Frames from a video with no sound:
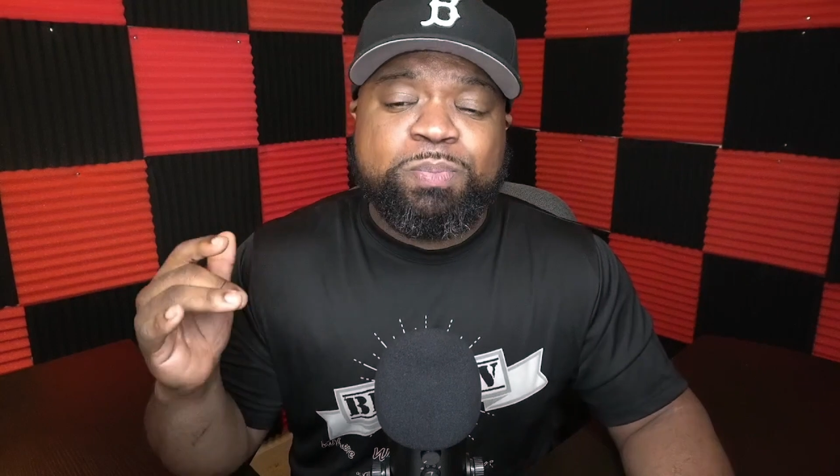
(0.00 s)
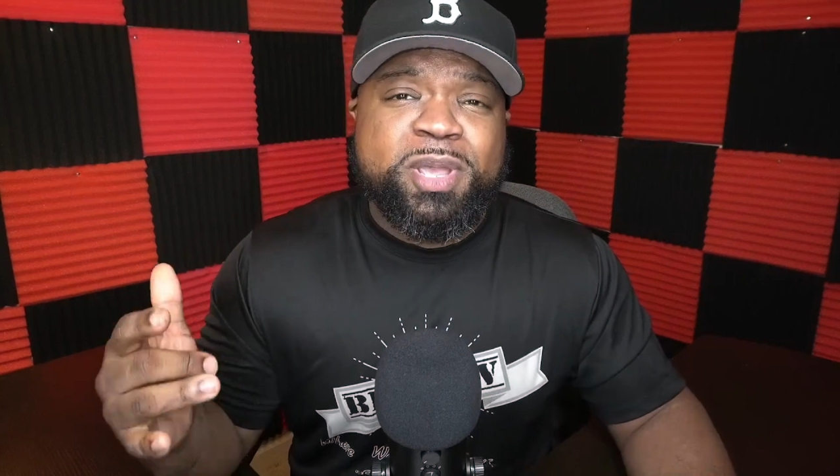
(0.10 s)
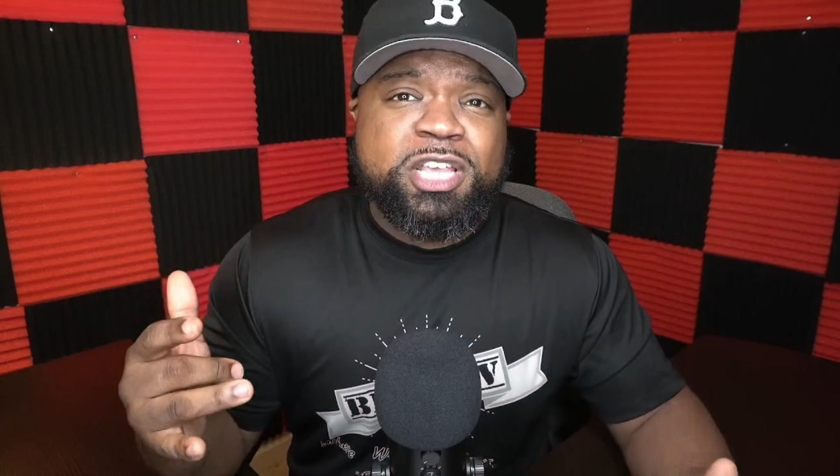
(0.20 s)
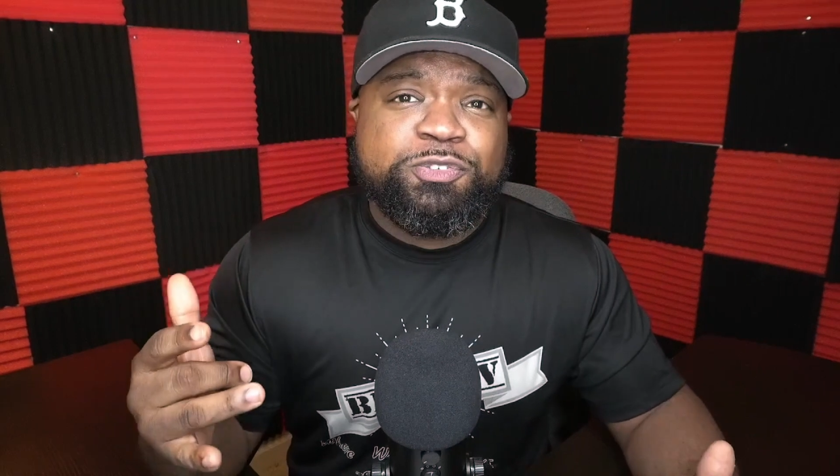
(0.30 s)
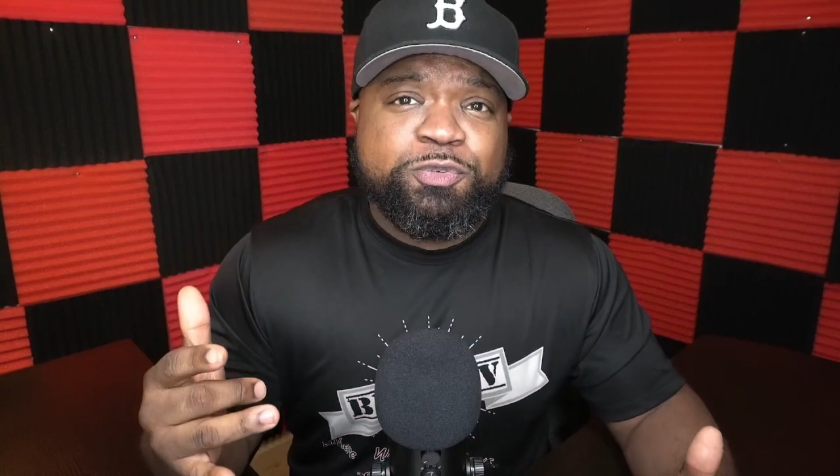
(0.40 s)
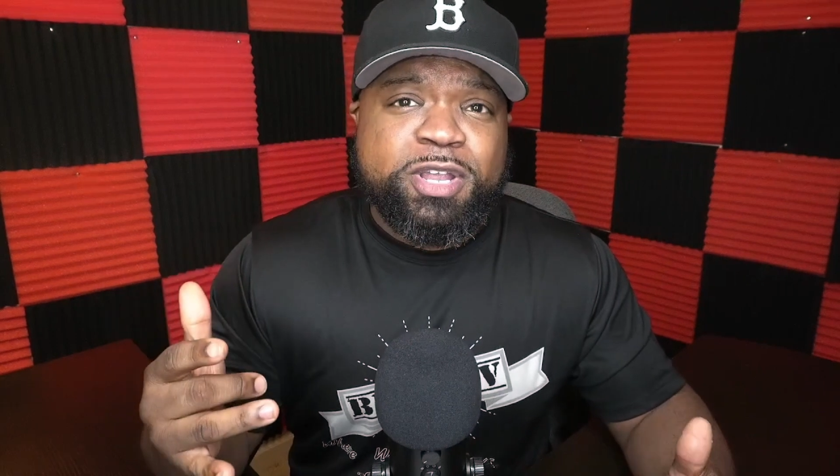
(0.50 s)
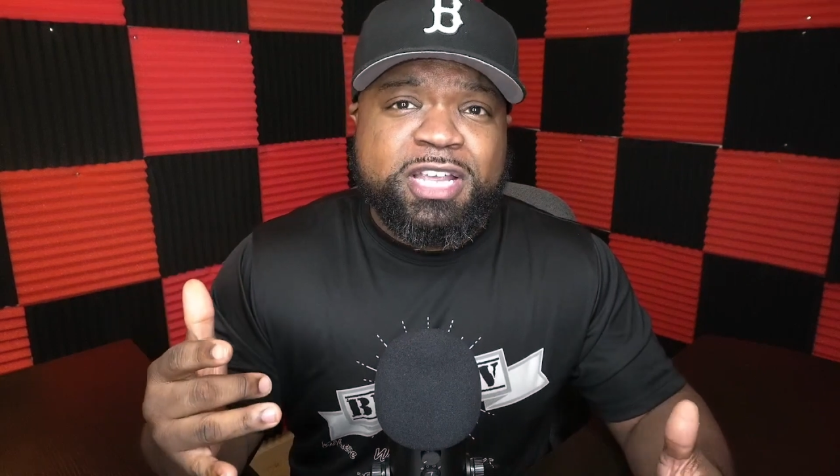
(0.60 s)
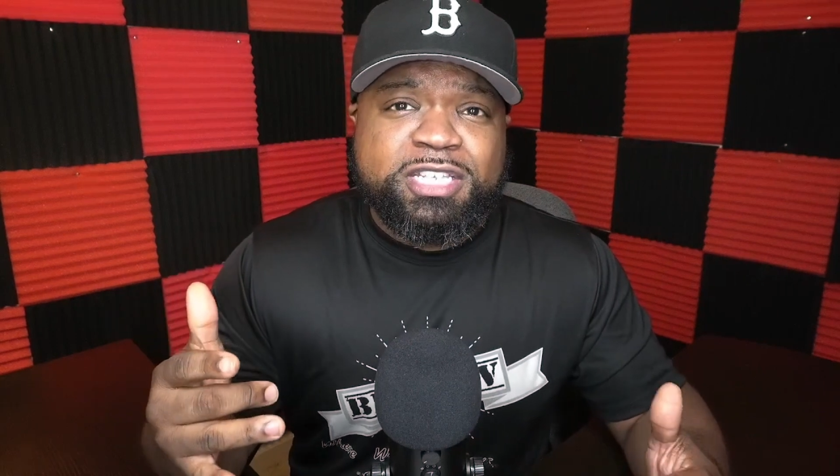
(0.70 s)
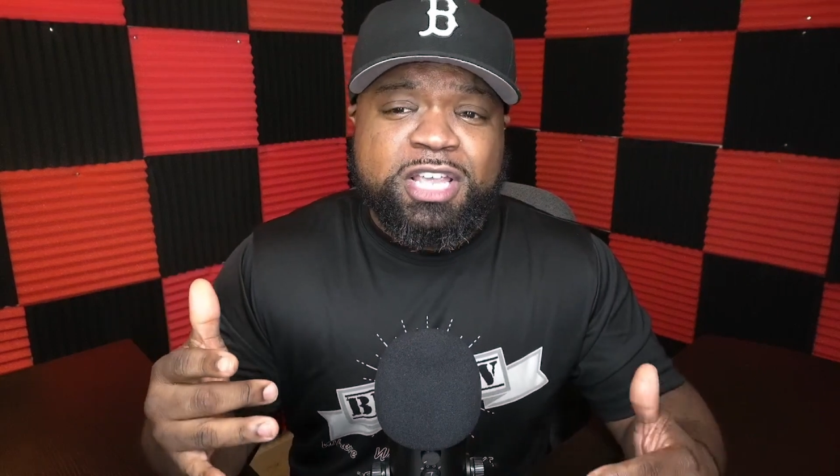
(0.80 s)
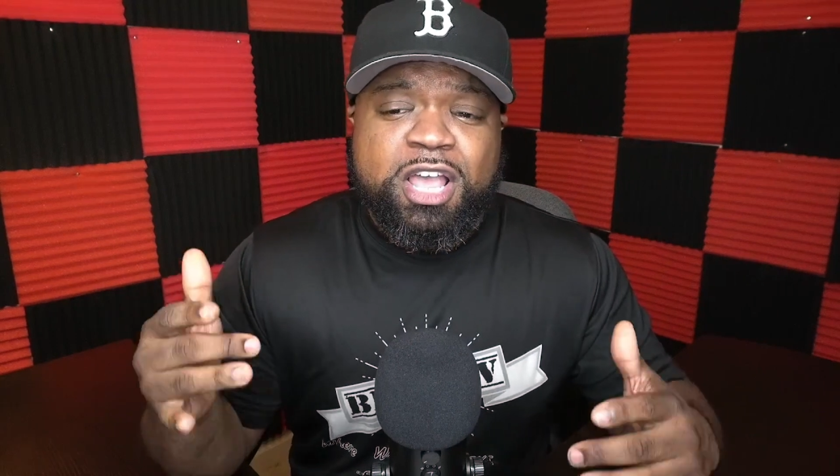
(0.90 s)
best
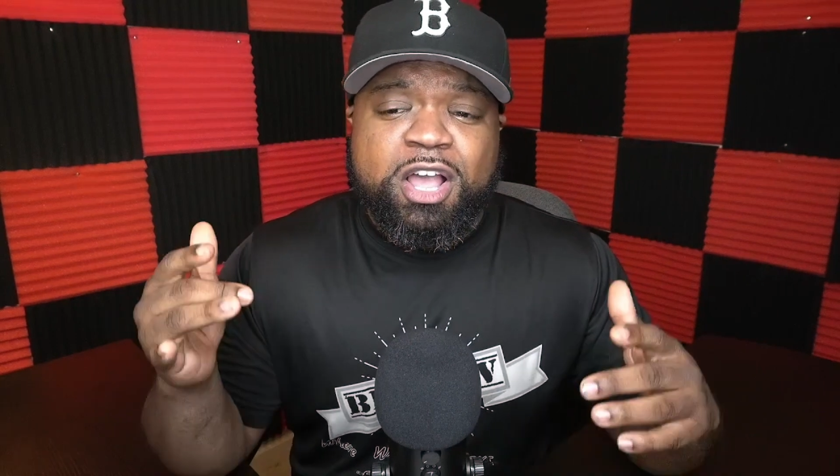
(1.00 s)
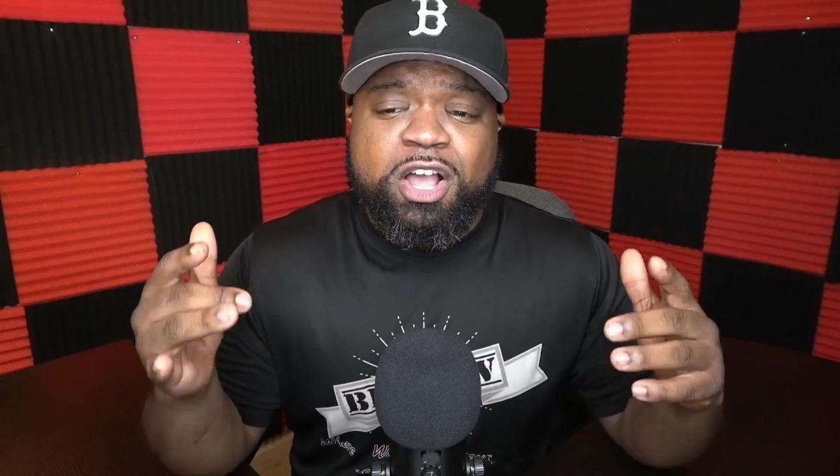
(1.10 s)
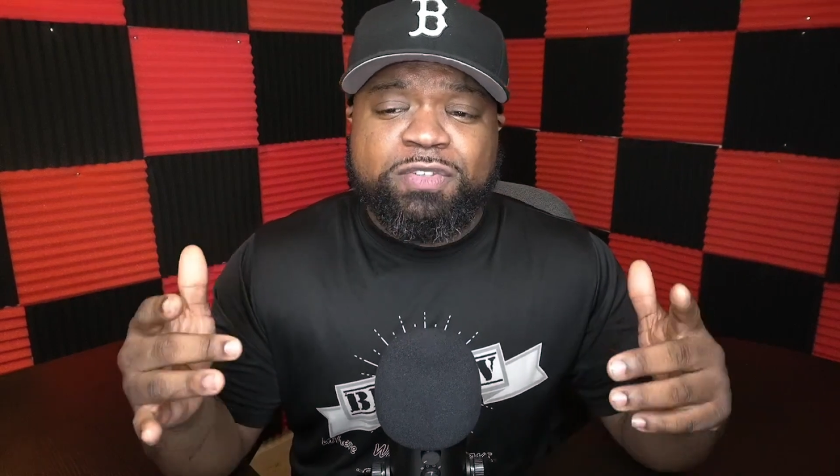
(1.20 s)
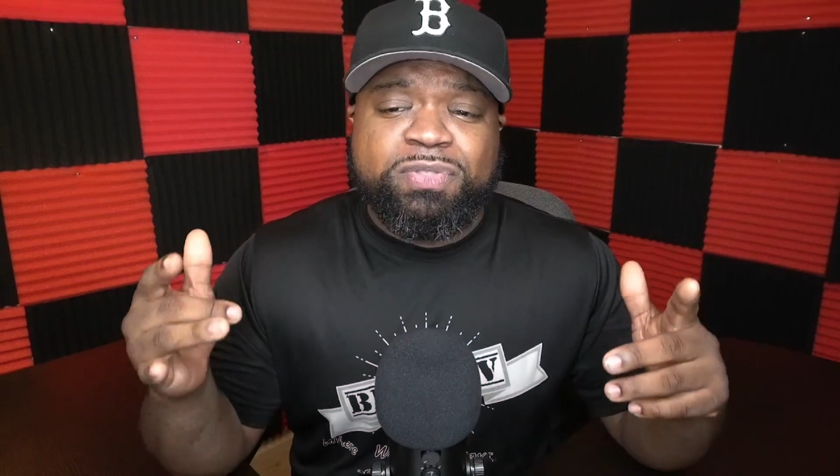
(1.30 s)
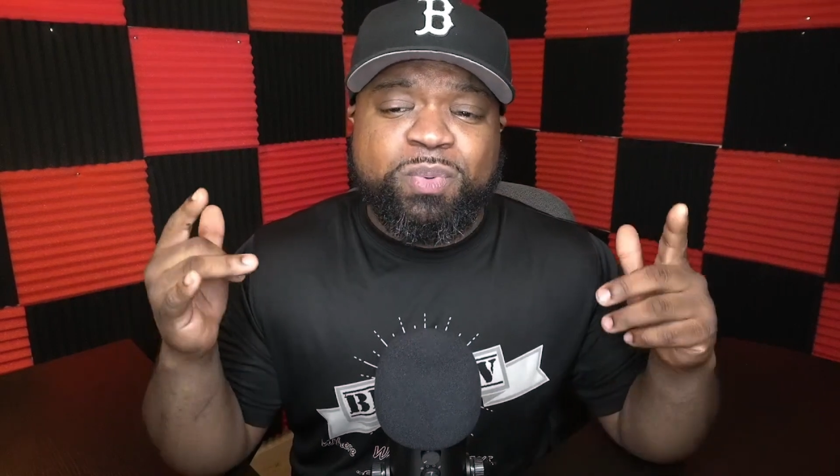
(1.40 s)
friends of,